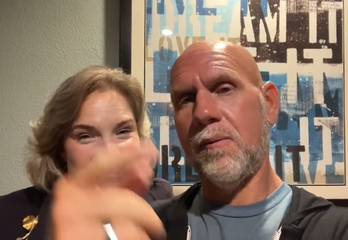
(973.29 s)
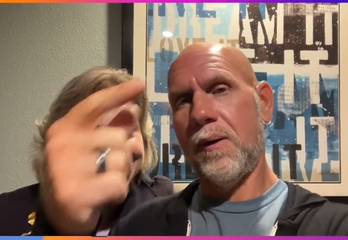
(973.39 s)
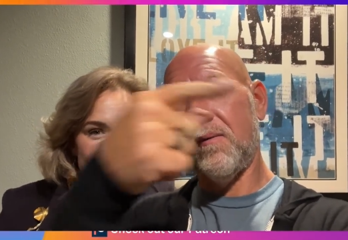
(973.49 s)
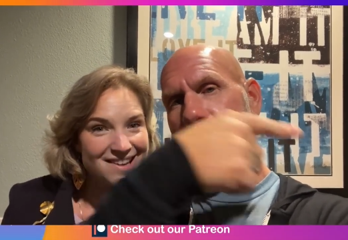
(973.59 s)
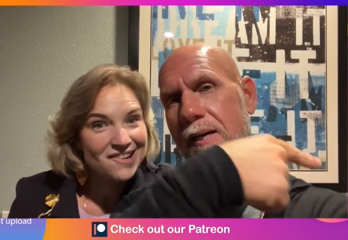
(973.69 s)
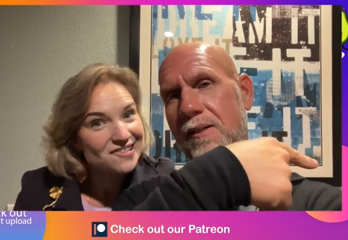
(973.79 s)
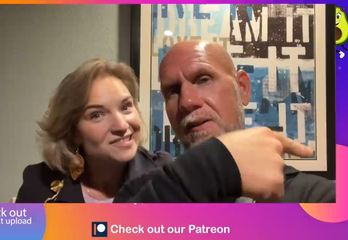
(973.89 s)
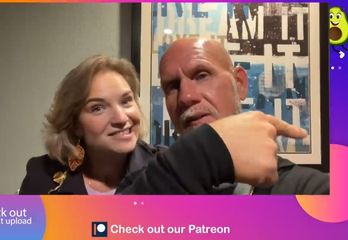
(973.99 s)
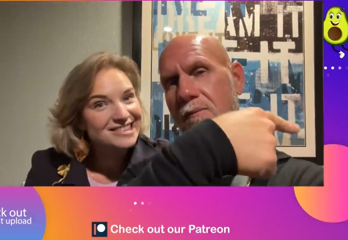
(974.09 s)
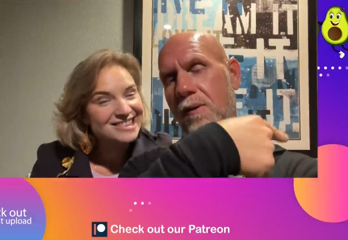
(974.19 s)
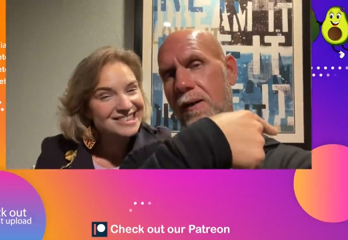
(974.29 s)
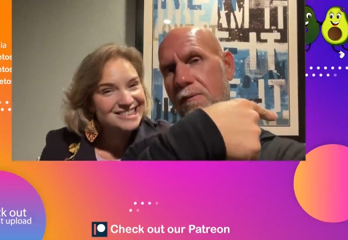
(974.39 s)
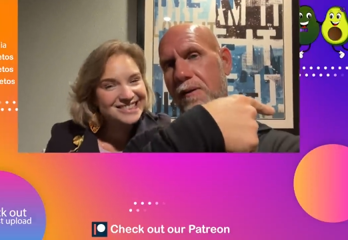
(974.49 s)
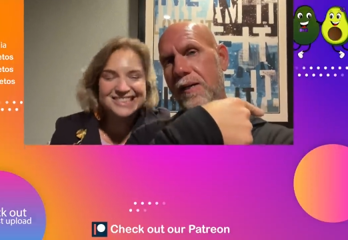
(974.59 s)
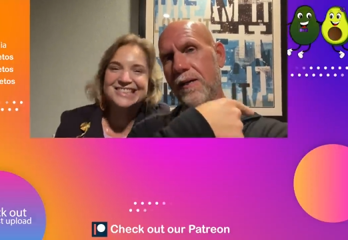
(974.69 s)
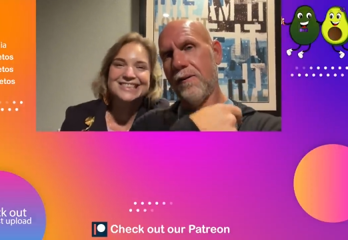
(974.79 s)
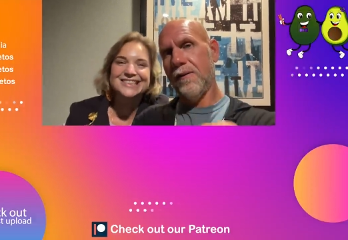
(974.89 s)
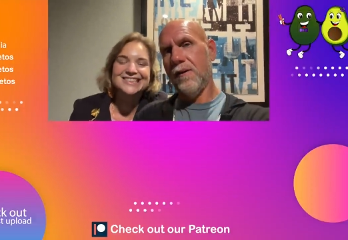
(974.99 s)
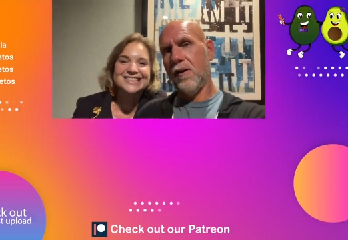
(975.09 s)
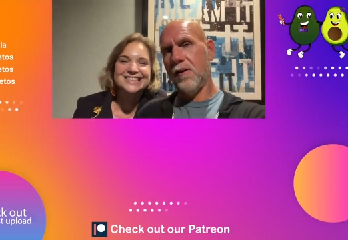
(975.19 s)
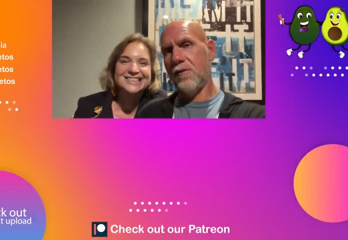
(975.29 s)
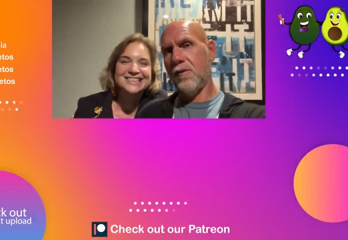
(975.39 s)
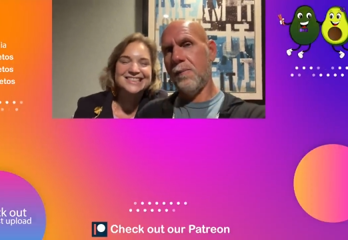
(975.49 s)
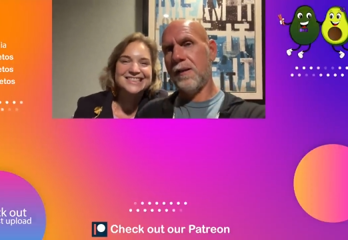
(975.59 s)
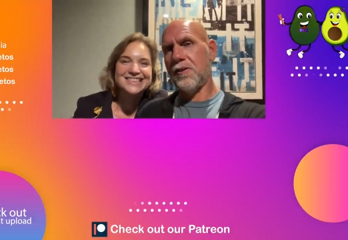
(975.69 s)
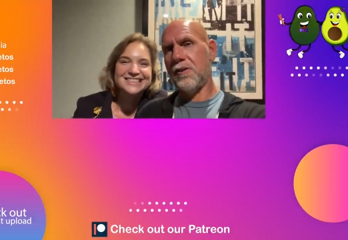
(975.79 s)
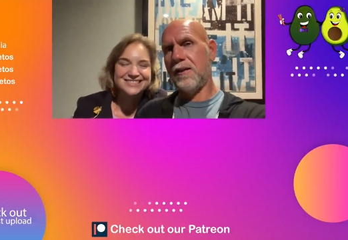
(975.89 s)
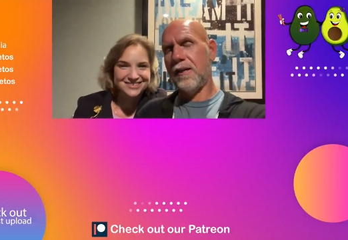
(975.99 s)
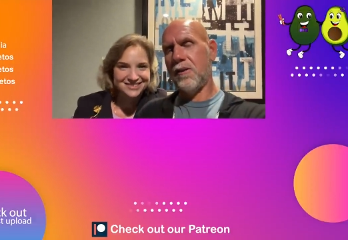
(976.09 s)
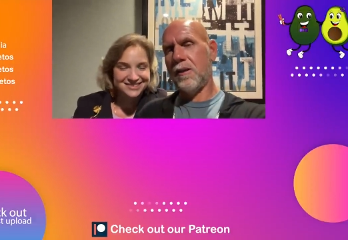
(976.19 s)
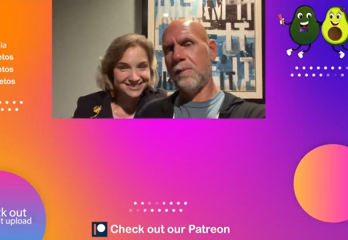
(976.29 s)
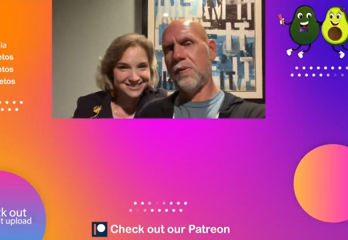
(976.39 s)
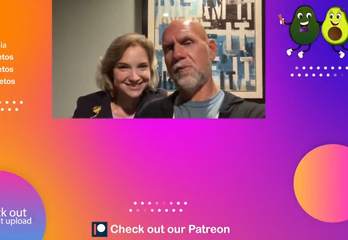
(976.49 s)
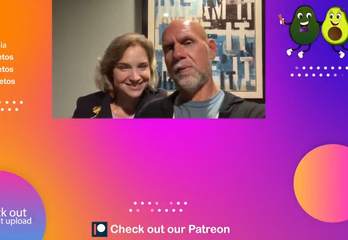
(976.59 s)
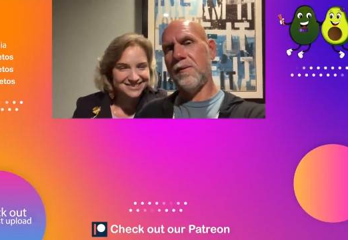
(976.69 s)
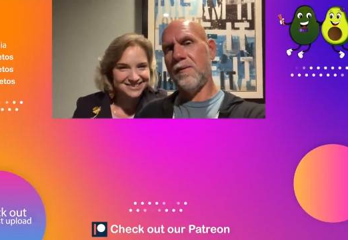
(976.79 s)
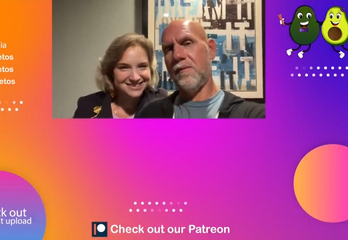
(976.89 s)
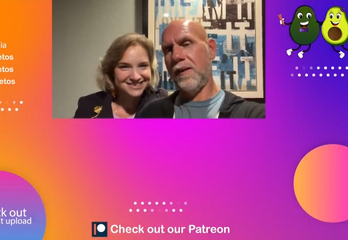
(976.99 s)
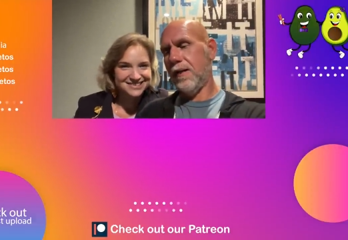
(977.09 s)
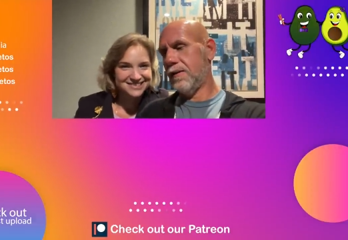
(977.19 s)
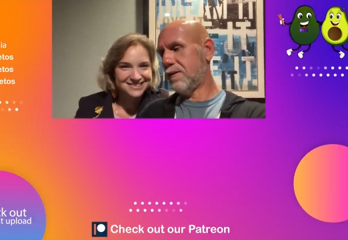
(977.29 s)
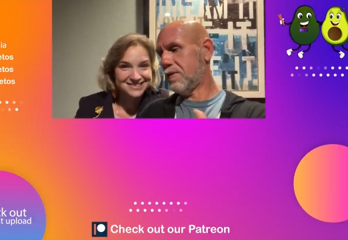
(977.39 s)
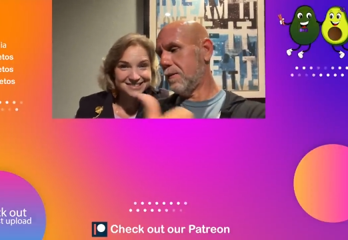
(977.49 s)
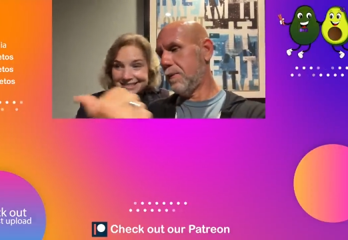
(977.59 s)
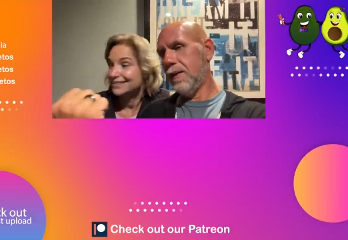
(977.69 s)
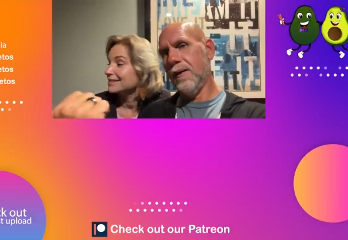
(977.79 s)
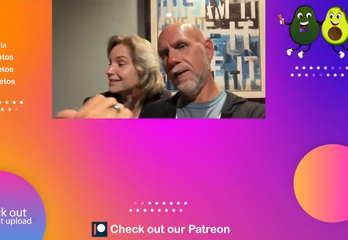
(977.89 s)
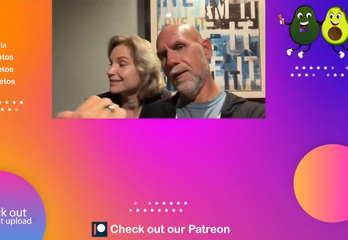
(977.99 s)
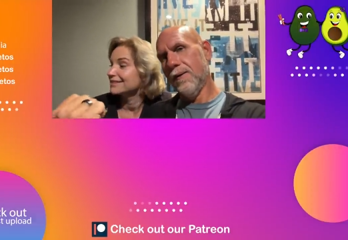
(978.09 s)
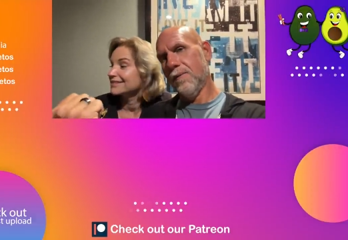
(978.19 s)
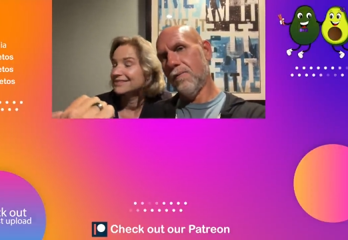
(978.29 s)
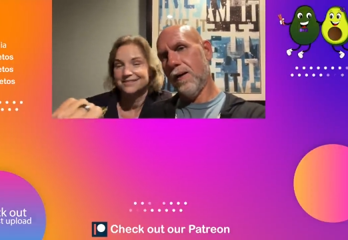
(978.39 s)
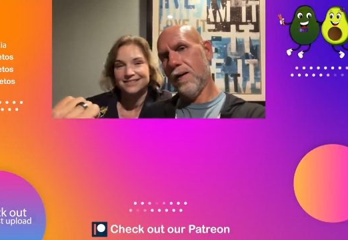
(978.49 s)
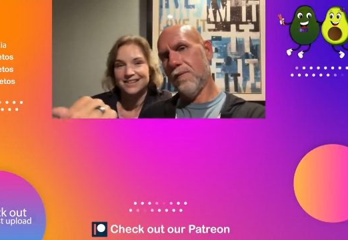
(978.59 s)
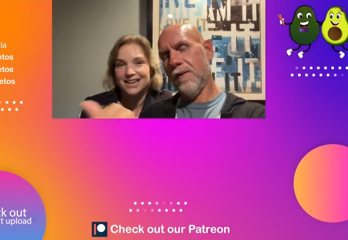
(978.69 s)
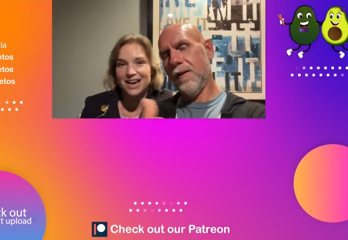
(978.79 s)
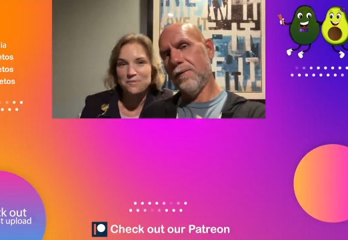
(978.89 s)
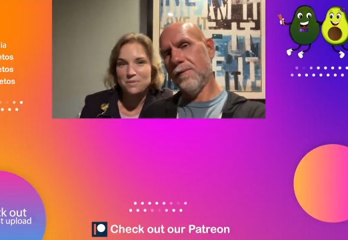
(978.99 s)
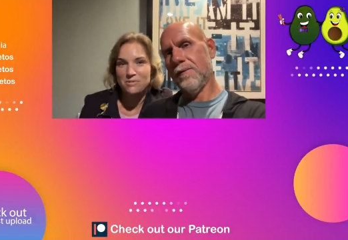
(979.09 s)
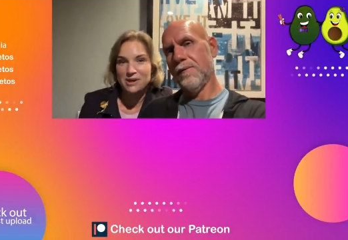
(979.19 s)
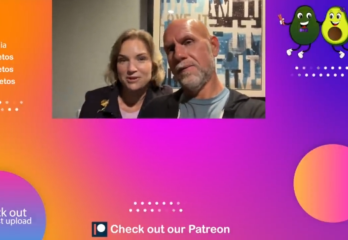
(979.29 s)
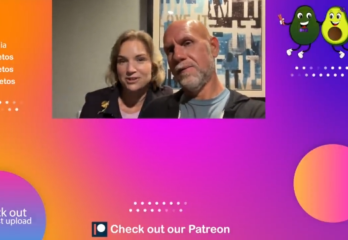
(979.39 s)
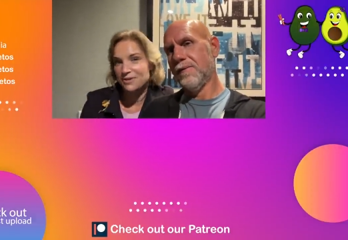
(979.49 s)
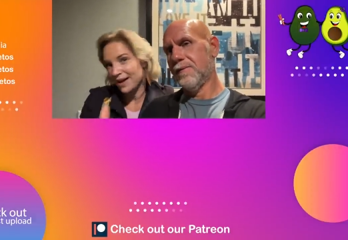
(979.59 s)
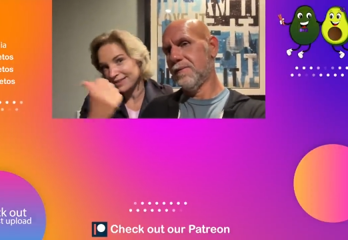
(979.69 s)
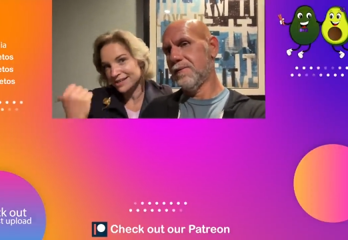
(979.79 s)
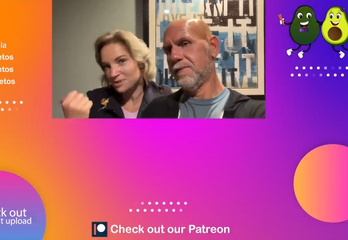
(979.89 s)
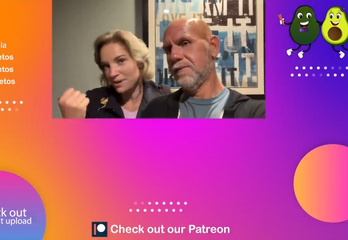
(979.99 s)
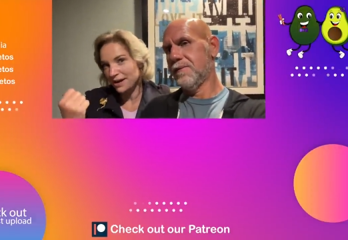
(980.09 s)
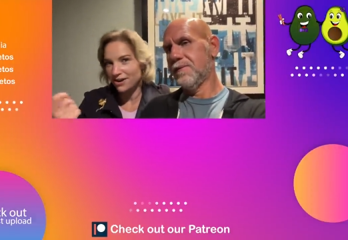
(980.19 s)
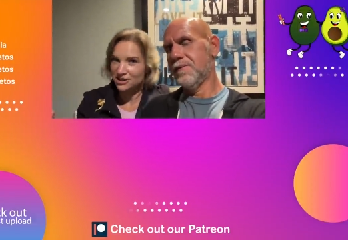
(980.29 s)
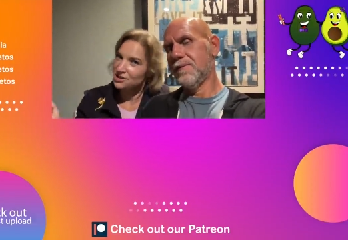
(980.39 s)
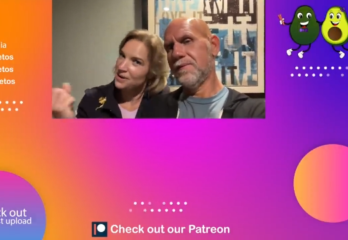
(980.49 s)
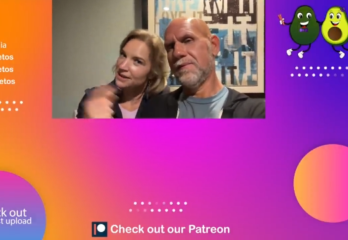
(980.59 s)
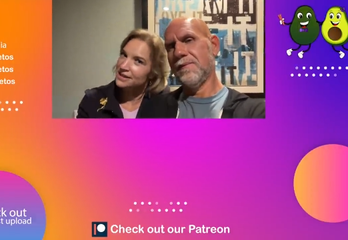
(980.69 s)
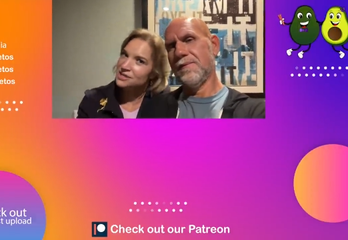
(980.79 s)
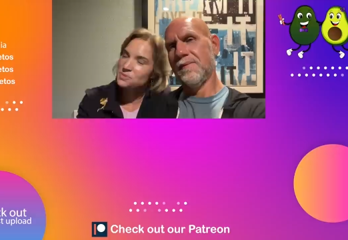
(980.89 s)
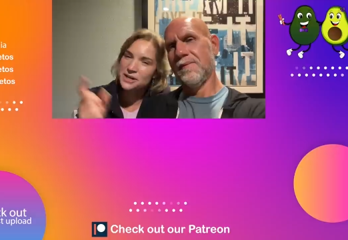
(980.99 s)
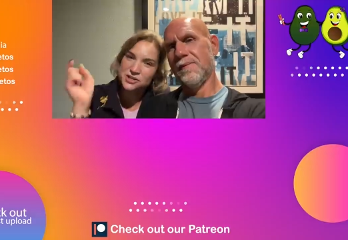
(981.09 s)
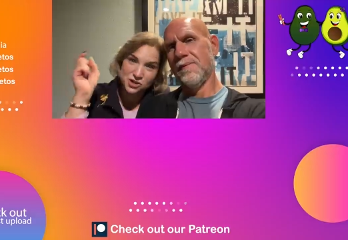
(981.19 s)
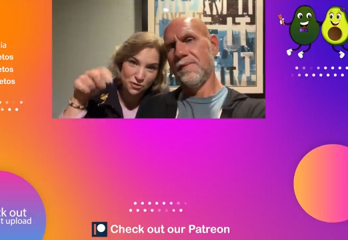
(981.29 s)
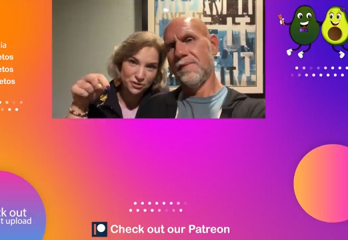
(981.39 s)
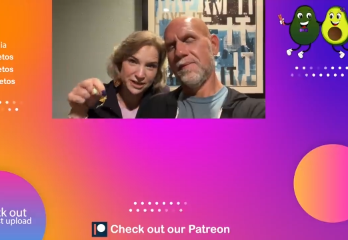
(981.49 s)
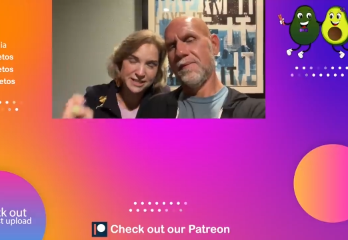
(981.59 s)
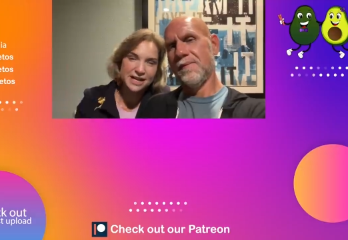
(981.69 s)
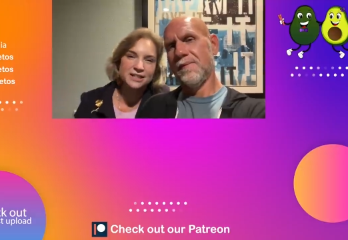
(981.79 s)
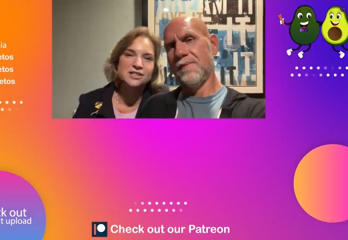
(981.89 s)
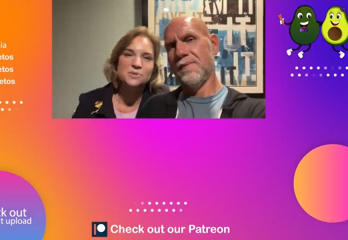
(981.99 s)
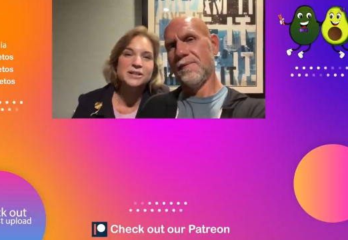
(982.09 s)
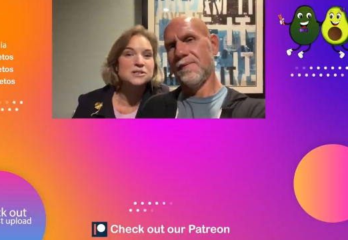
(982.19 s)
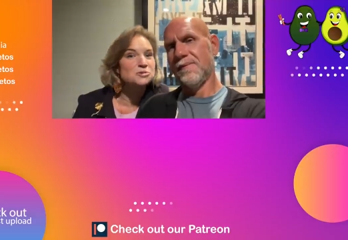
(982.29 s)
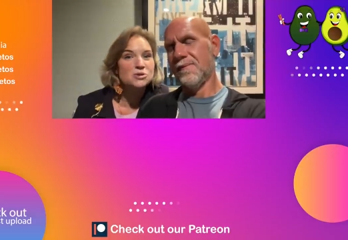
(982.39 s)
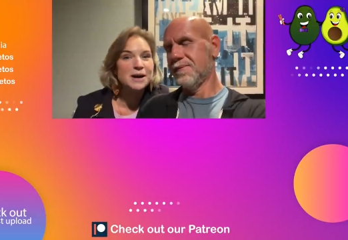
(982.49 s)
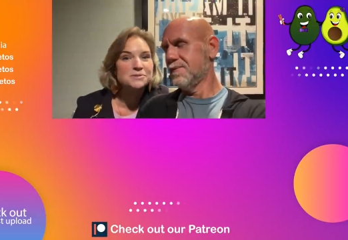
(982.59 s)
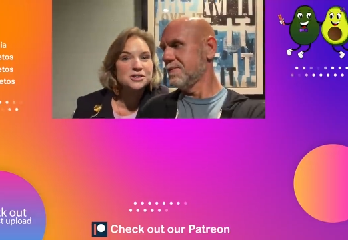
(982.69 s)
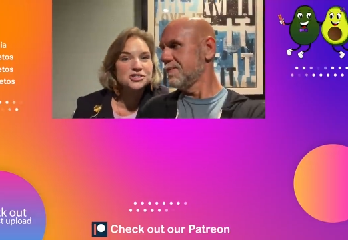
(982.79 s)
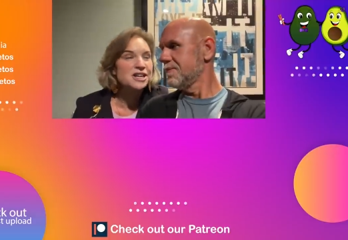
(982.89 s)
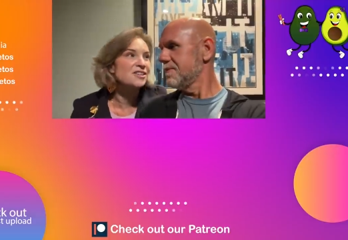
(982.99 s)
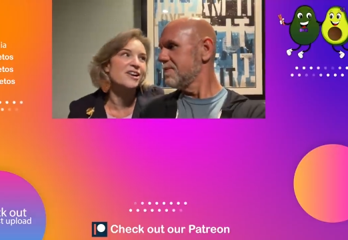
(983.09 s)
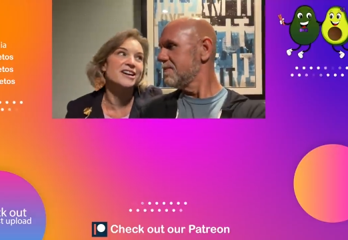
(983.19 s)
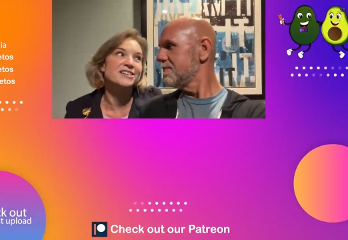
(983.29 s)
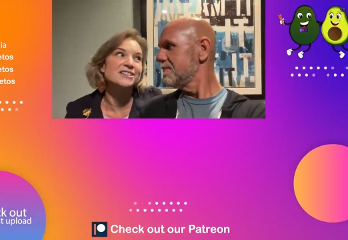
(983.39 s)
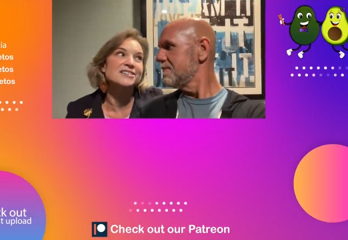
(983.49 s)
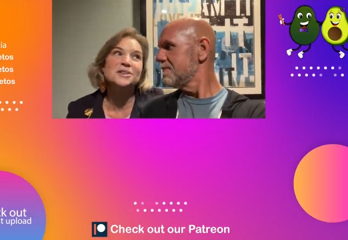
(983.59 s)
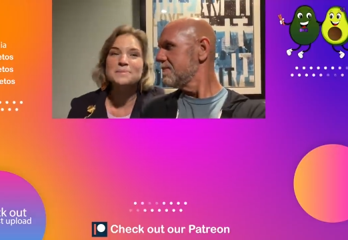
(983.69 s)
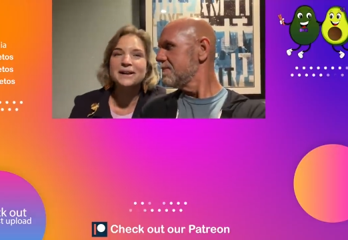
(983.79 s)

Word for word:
Speaker 1: have linked right over here. Also, make sure you take a look at the most recent video. That's going to be right over there.
Speaker 2: But whether you head this way or you head this way, don't forget to head this way. Subscribe to our channel and click the little bell